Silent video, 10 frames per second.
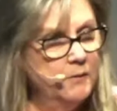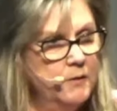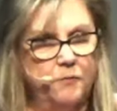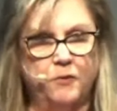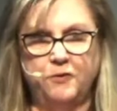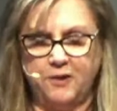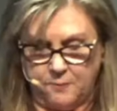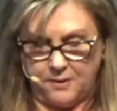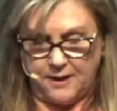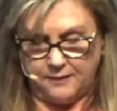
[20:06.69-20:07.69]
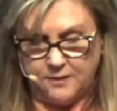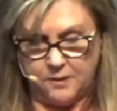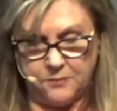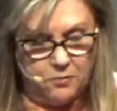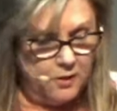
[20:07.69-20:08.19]
The first time I had
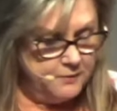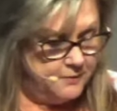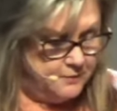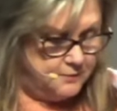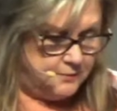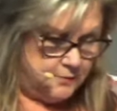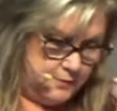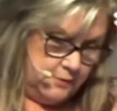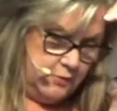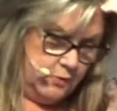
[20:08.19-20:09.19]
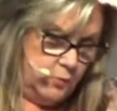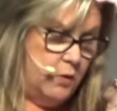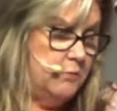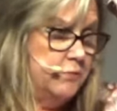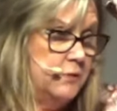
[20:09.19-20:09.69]
come across this, it's a
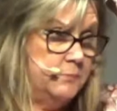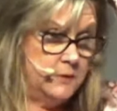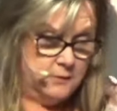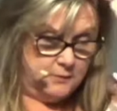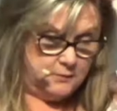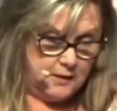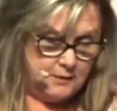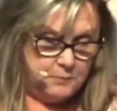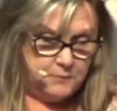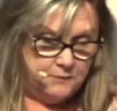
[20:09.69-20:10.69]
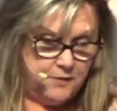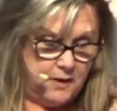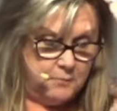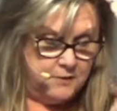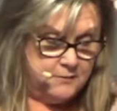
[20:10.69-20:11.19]
quote from the Gospel of
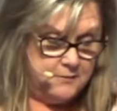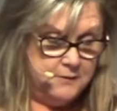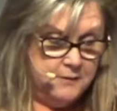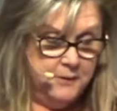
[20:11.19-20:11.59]
Thomas.